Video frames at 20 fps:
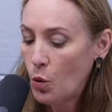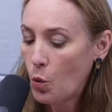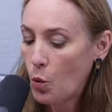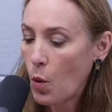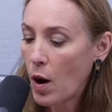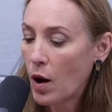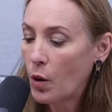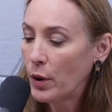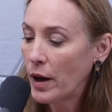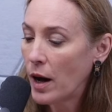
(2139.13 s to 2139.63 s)

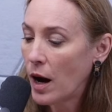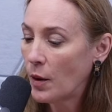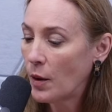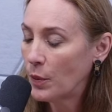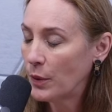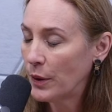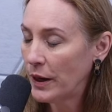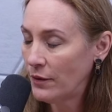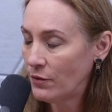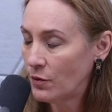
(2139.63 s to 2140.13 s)
while we
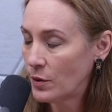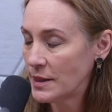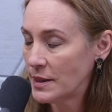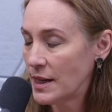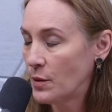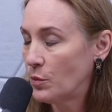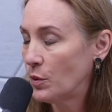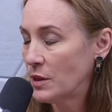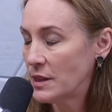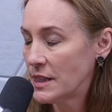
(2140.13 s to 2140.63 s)
operate, for
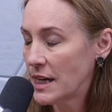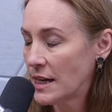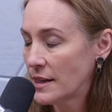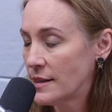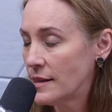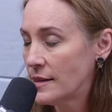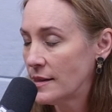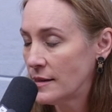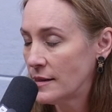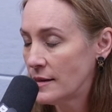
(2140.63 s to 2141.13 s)
example, in
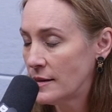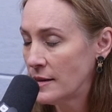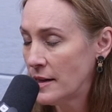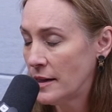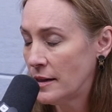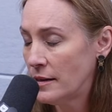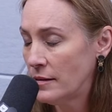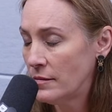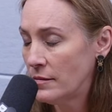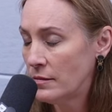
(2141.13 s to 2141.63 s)
Texas in,
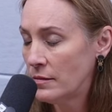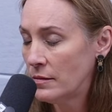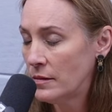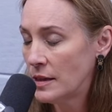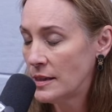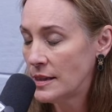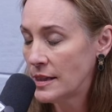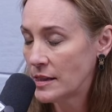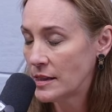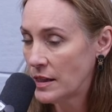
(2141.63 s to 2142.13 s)
in
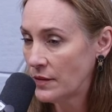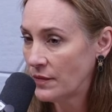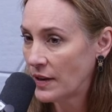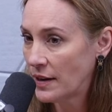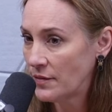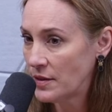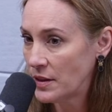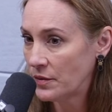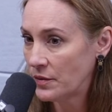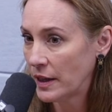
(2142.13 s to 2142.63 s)

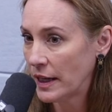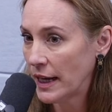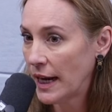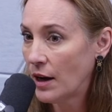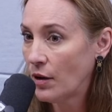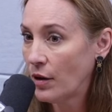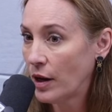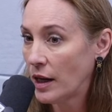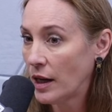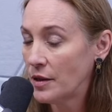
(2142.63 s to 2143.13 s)
65 different
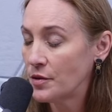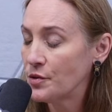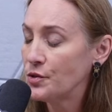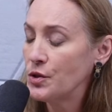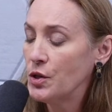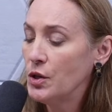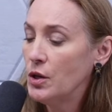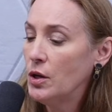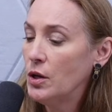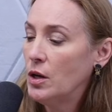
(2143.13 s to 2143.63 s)

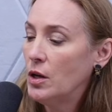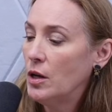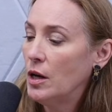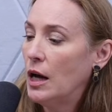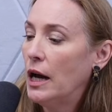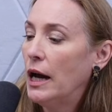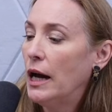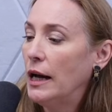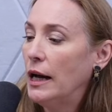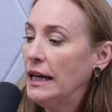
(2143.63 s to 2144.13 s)
counties,
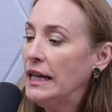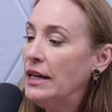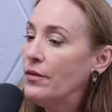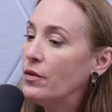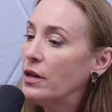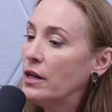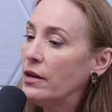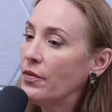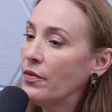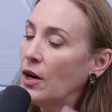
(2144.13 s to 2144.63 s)
uh,
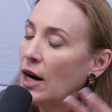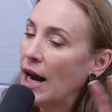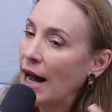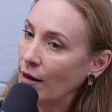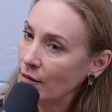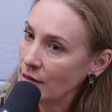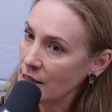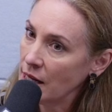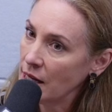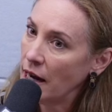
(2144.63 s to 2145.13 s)
even if they're
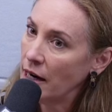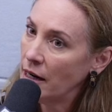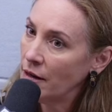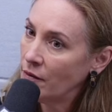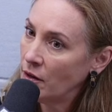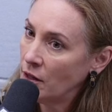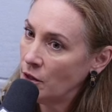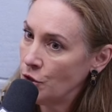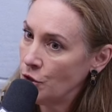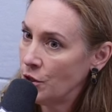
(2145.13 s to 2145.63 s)
outside
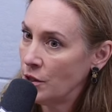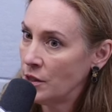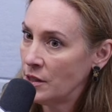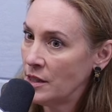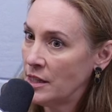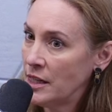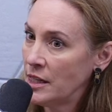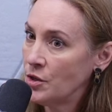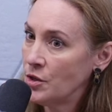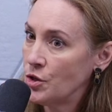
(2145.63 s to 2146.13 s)
of our
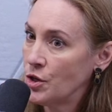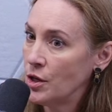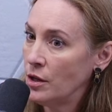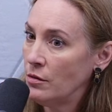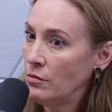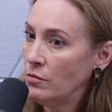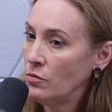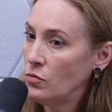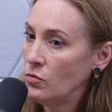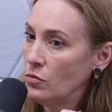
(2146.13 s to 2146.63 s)

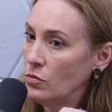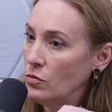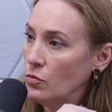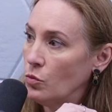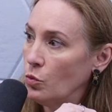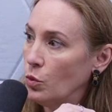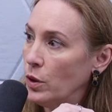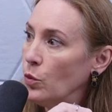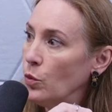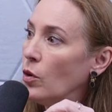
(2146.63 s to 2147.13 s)
jurisdiction,
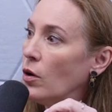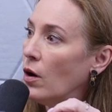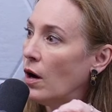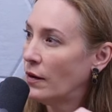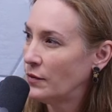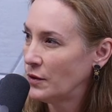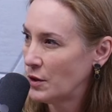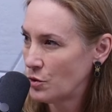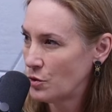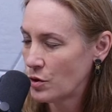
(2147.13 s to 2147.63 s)
we will
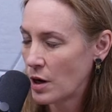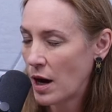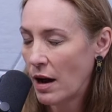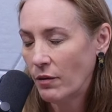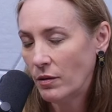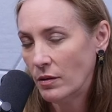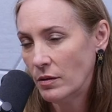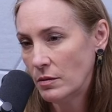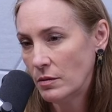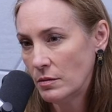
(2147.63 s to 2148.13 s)
often
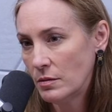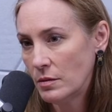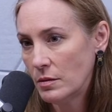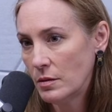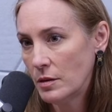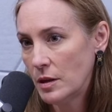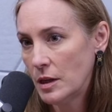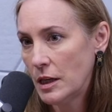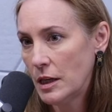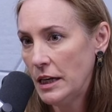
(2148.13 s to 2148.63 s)
travel
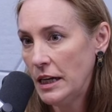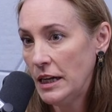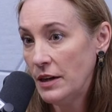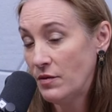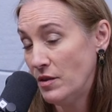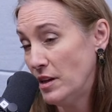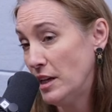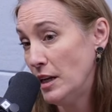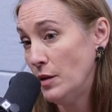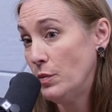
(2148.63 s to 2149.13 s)
uh,
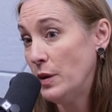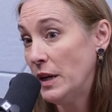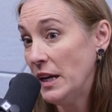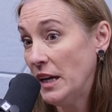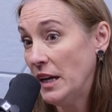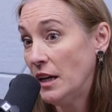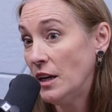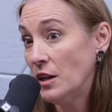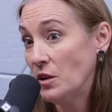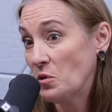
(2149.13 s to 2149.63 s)
if need
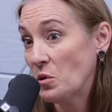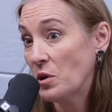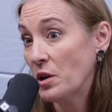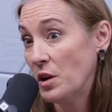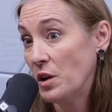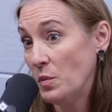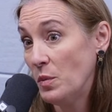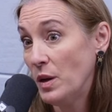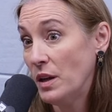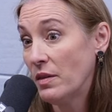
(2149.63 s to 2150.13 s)
be in order
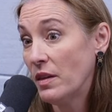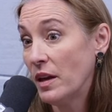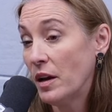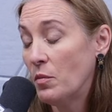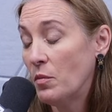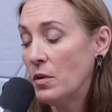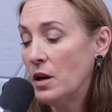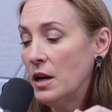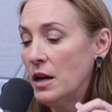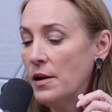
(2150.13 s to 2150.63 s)
to meet
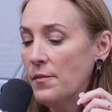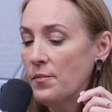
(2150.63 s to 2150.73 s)
them.